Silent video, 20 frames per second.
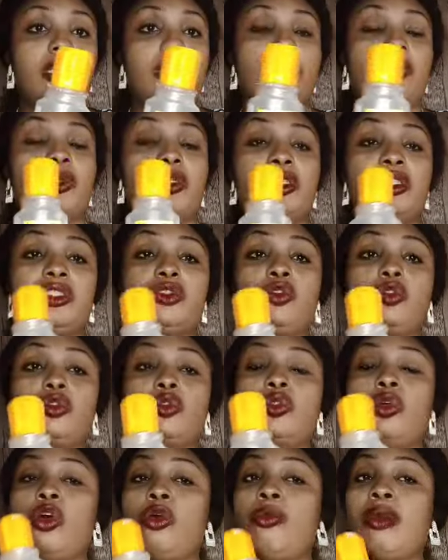We used to
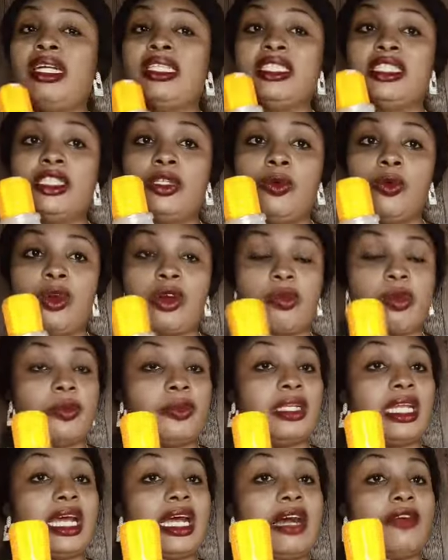do obanje work. People
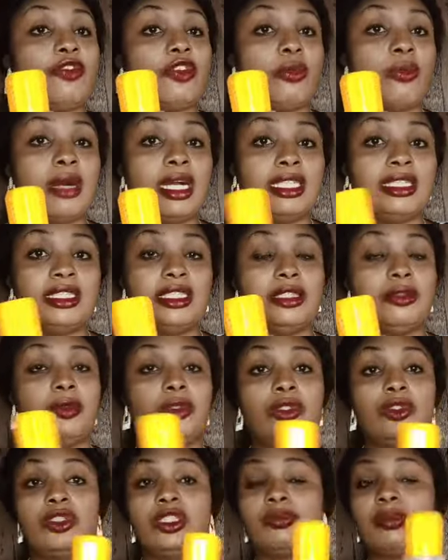that have obanje,
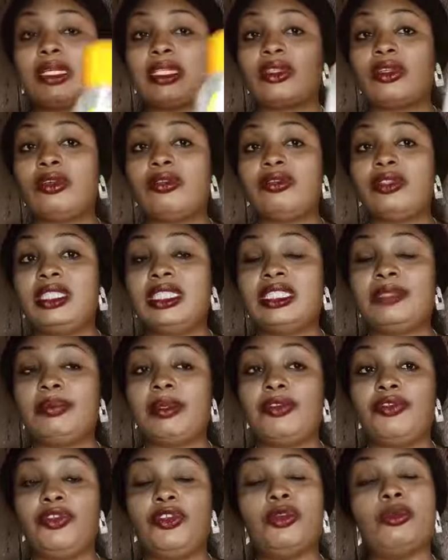we use part of this
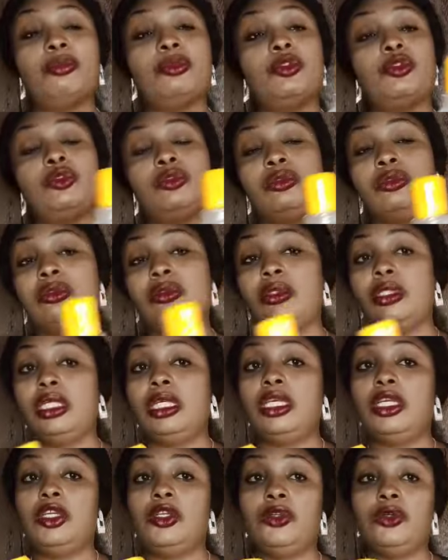perfume to,
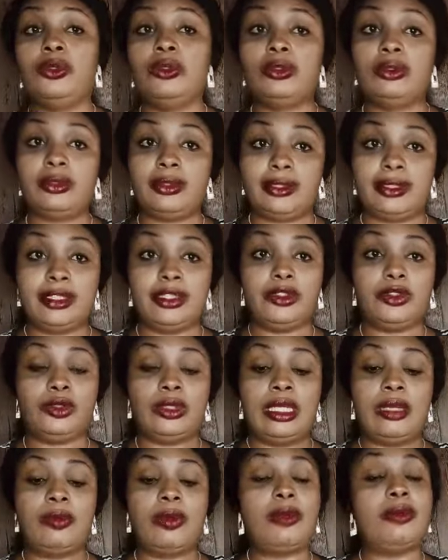you know,
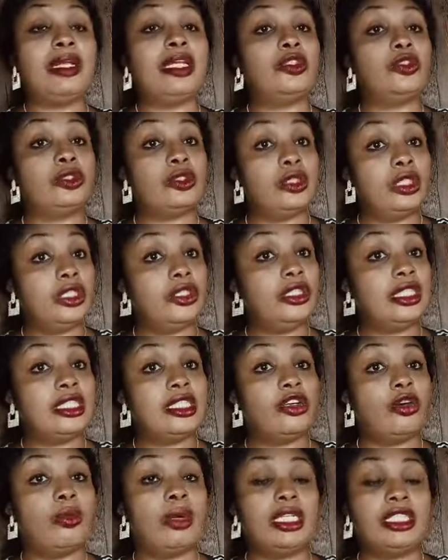and when we are doing the
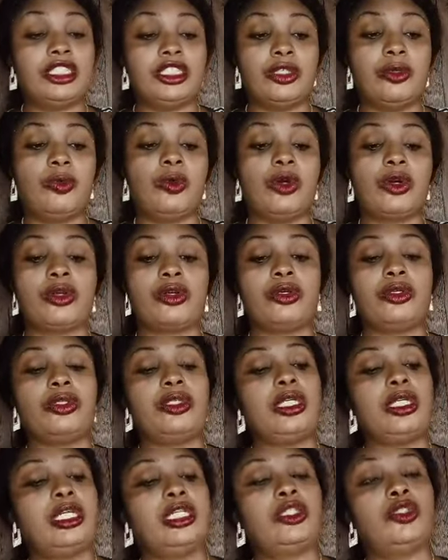obanje work.
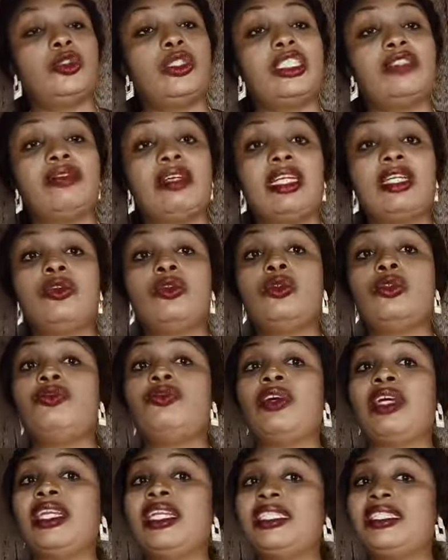So it's very good
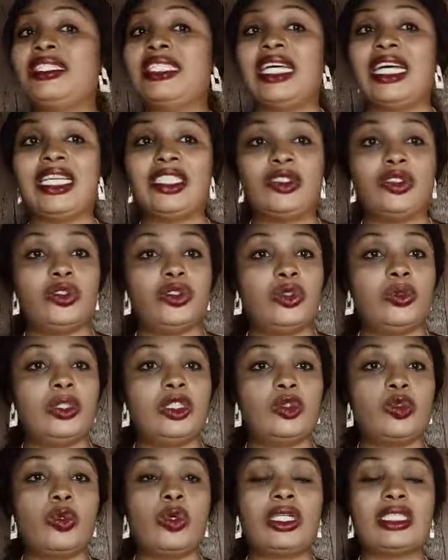for anything that has to do
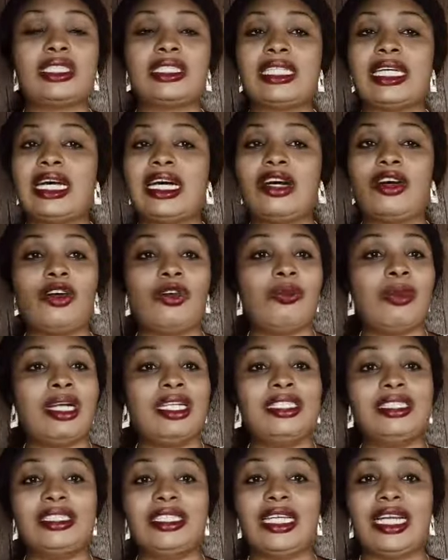with water,
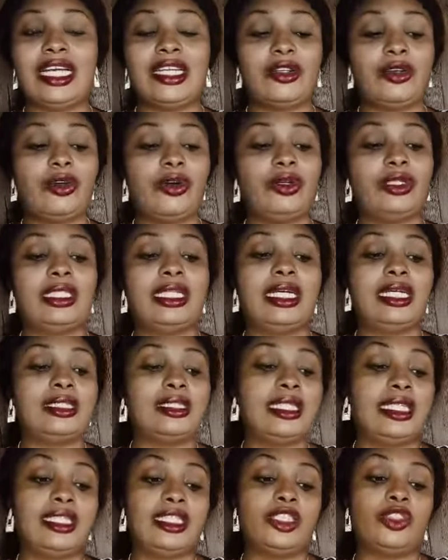obanje, and all that.
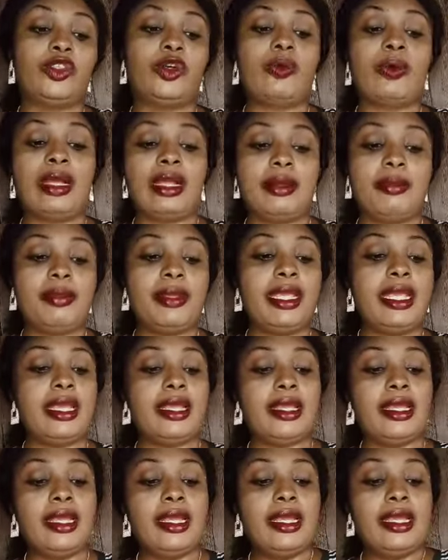That is not why I'm here.
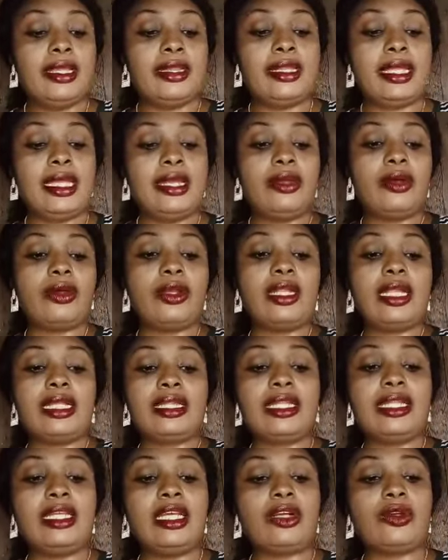Then another
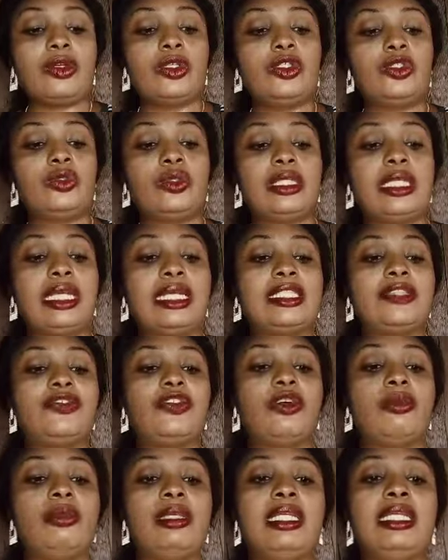thing you are going to get
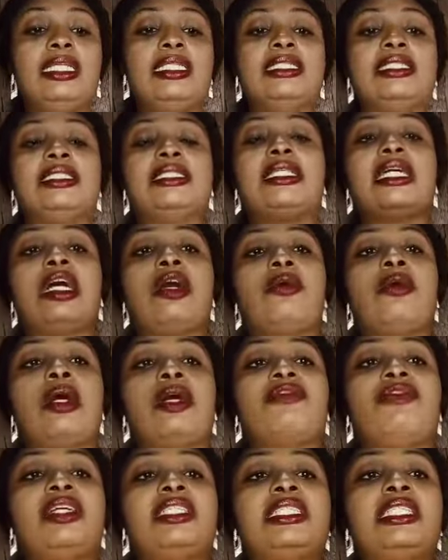for me is our
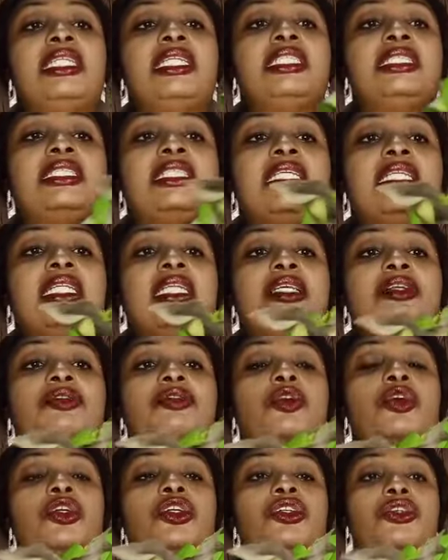fertility leaf,
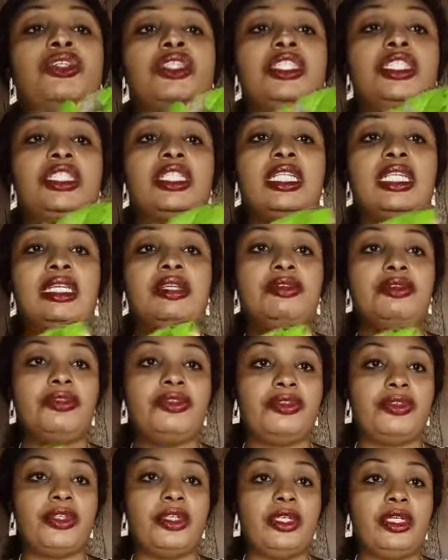ogirishi leaf,
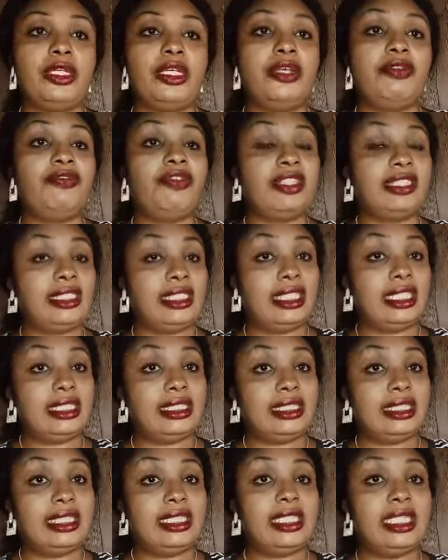
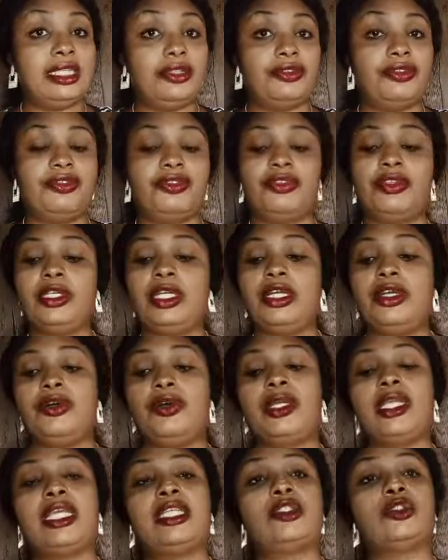fertility leaf.
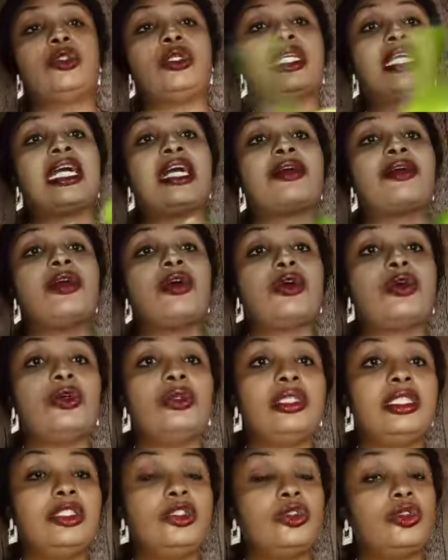Okay, so you can
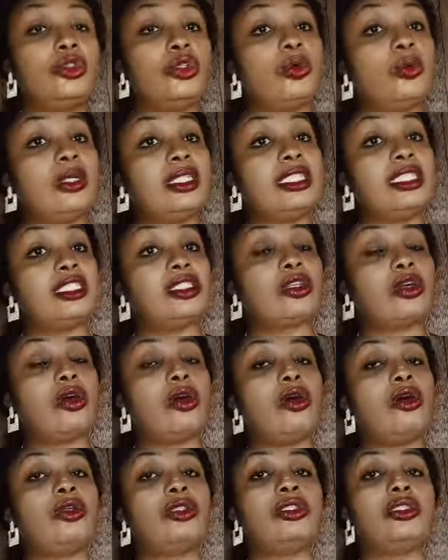Google it to know what it's
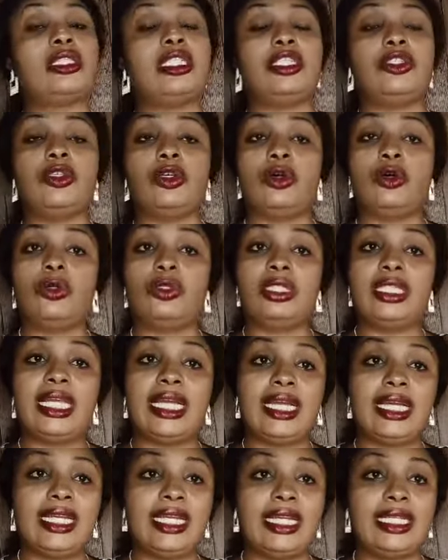called in your own
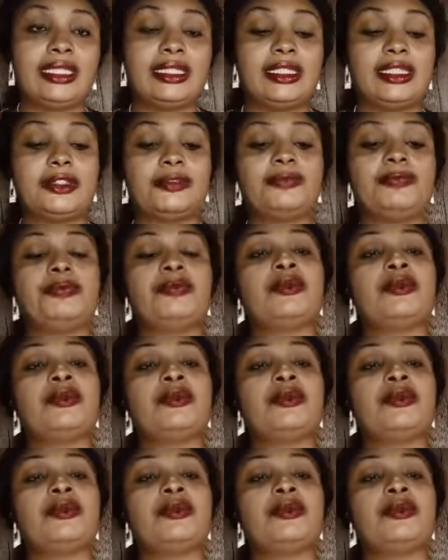dialect.